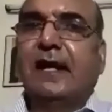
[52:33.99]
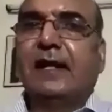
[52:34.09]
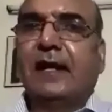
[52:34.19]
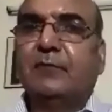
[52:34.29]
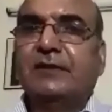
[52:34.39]

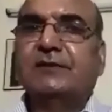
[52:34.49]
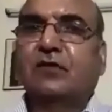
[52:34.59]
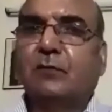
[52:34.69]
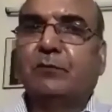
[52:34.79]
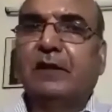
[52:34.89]
and I must
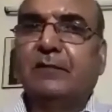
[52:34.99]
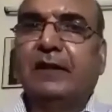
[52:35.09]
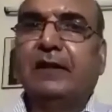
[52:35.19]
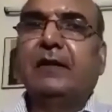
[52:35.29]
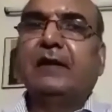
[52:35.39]

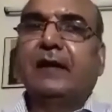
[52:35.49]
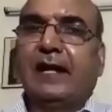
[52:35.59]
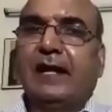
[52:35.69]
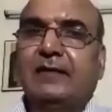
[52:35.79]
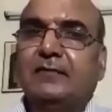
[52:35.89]
compliment
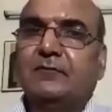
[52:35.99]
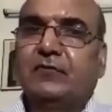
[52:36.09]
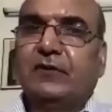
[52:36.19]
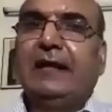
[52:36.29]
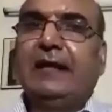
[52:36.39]
and
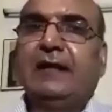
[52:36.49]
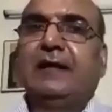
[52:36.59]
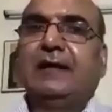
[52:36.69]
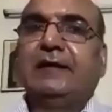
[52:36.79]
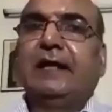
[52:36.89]
feel
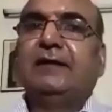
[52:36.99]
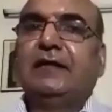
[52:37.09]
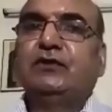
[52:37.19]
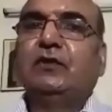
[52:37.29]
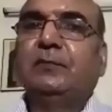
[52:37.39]

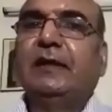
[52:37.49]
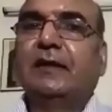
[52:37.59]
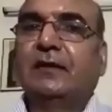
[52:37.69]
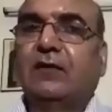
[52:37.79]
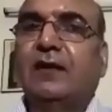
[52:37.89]
that they should
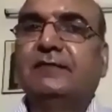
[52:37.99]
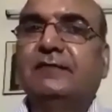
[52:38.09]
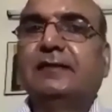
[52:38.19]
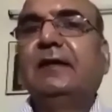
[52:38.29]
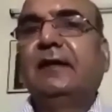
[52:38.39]
be
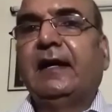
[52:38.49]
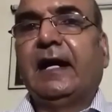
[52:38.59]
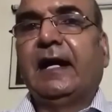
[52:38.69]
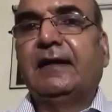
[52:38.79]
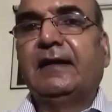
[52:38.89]
acknowledged
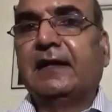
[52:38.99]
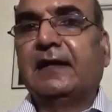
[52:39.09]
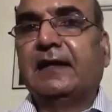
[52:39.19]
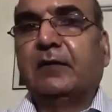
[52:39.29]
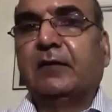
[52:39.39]
and
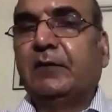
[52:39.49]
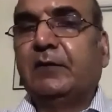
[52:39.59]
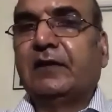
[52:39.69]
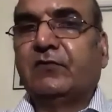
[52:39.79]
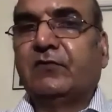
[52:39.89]

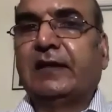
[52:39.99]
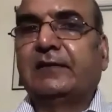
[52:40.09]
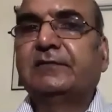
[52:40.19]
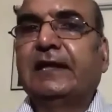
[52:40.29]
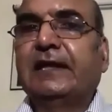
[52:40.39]
complimented for that.
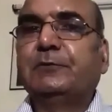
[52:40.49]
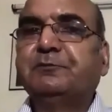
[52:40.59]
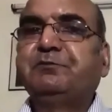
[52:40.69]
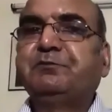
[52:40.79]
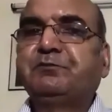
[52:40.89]
Thank you.